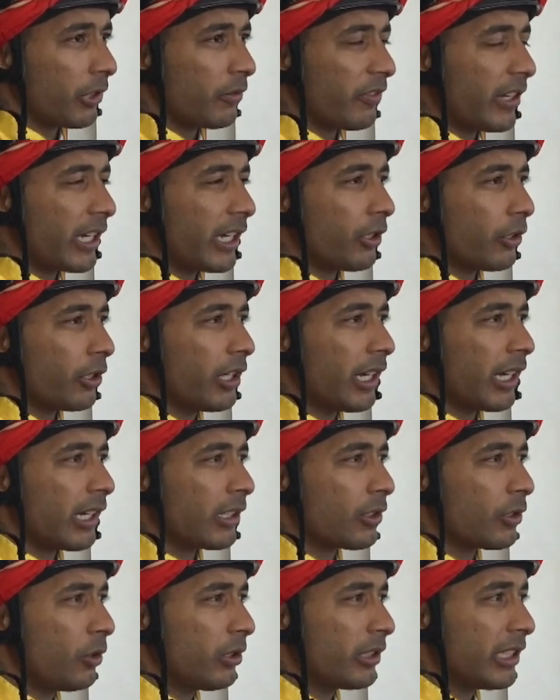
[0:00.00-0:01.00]
very good, and I
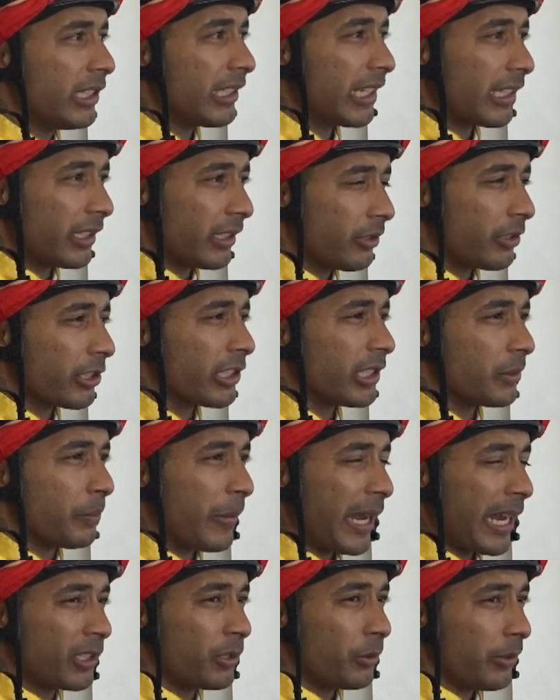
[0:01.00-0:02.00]
told Dean, like, you know what, she's
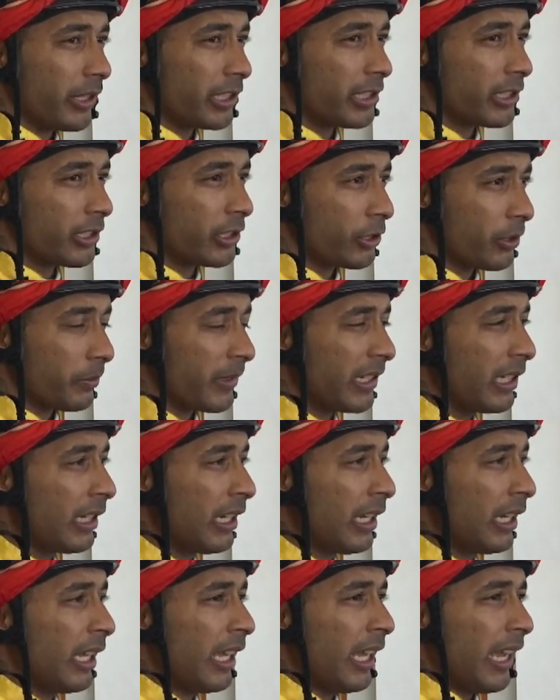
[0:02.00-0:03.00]
back to where she should be.
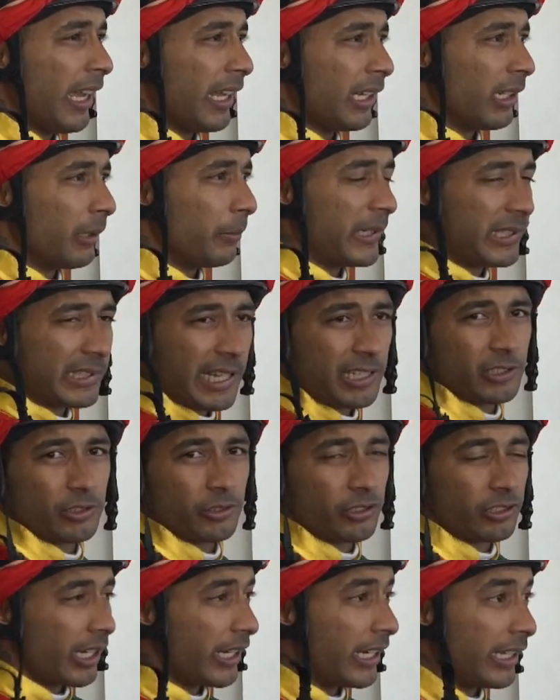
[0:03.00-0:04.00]
And a big thanks
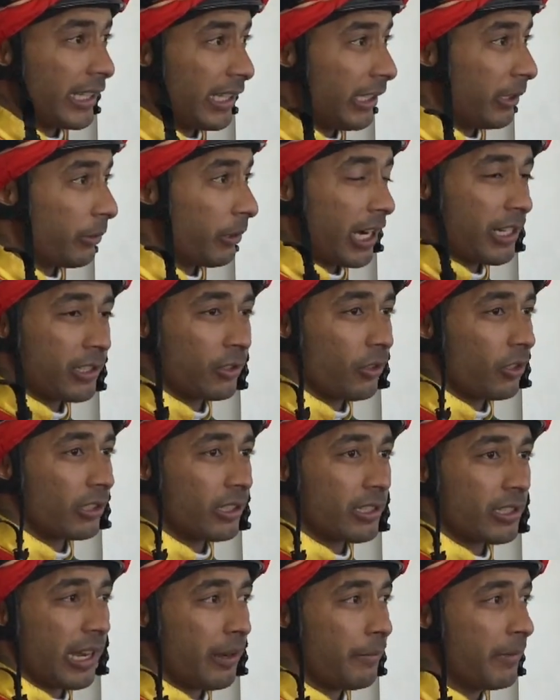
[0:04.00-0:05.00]
to Sadiki, he rides her all
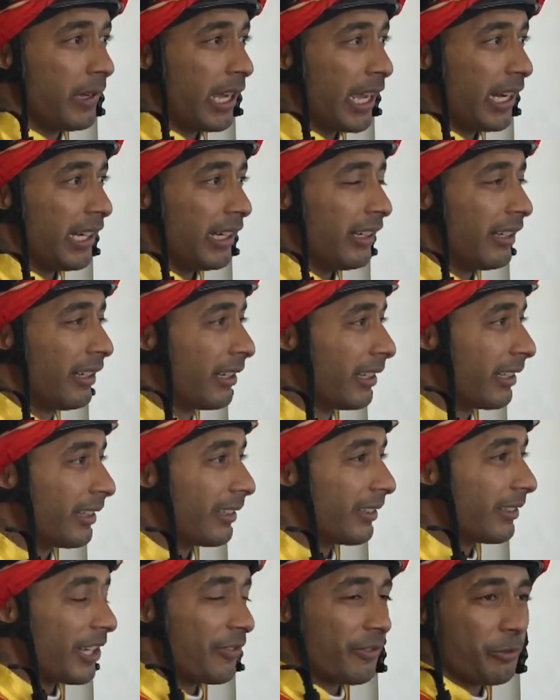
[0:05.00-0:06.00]
the time. And
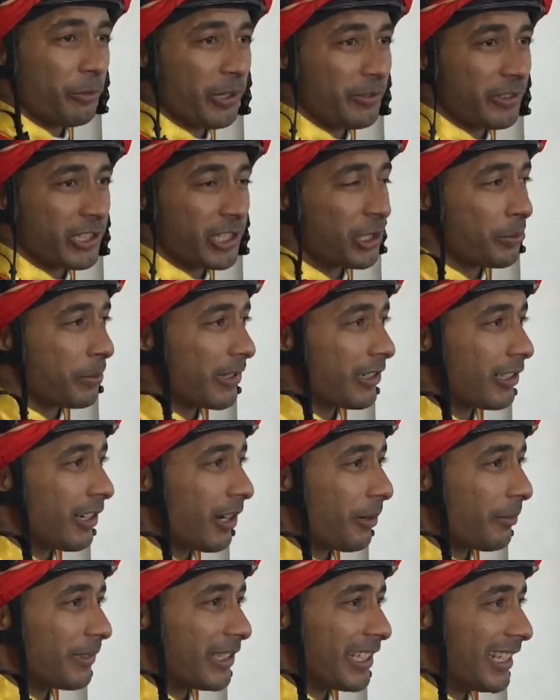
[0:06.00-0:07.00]
even when she sprinted
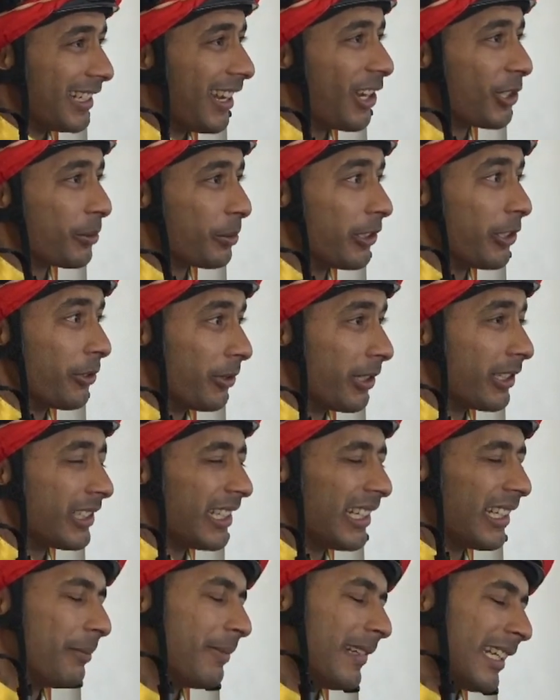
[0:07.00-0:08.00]
up, Dean asked me, do you want to
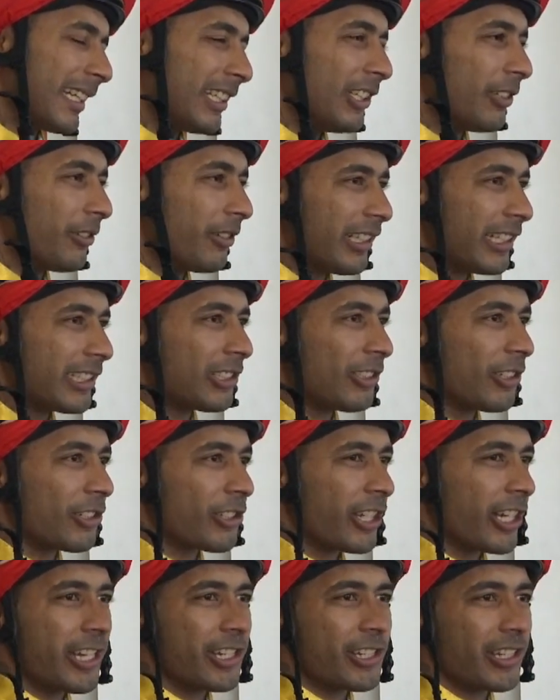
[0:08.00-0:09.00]
take her? I'm like, you know what, let's not
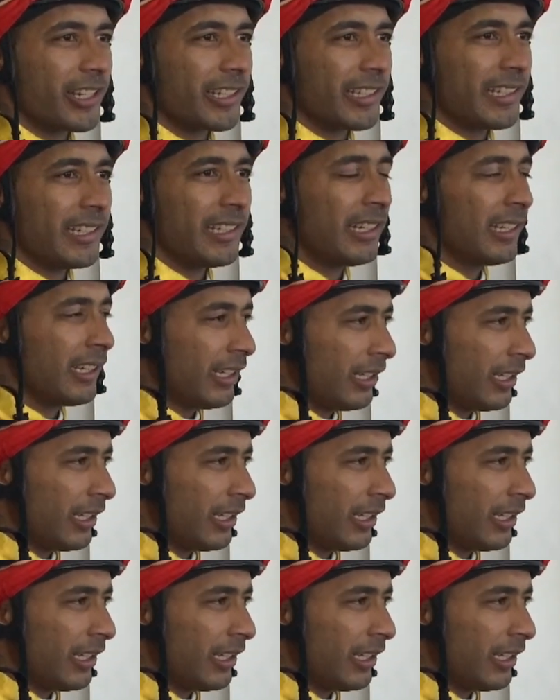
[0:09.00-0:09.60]
change anything.